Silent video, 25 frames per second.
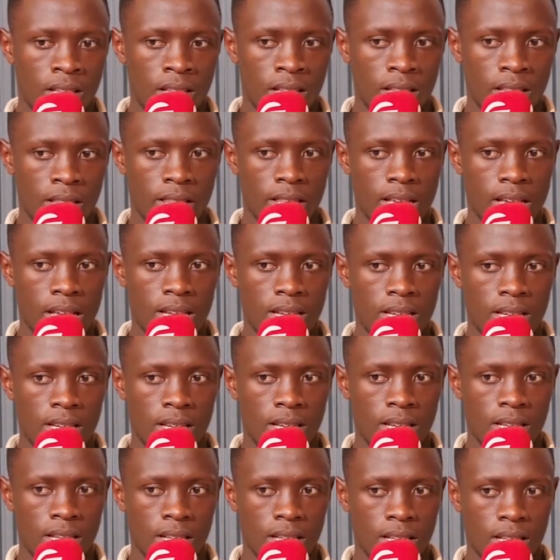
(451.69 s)
Then
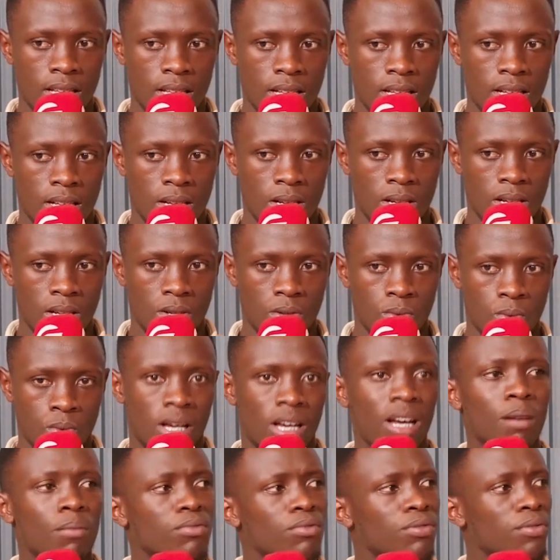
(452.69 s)
we
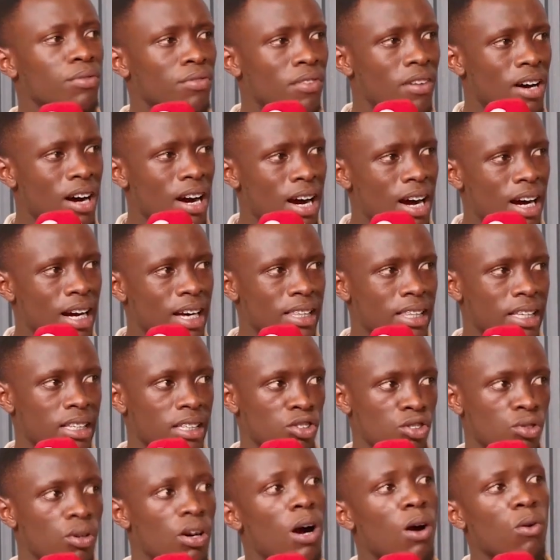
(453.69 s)
come to work. Then
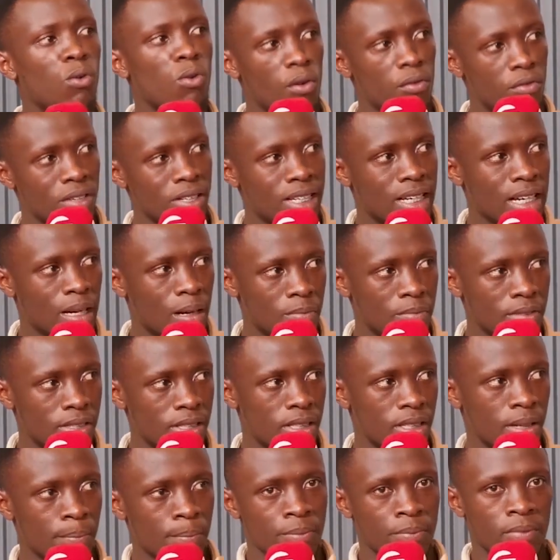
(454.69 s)
you know how COVID comes in.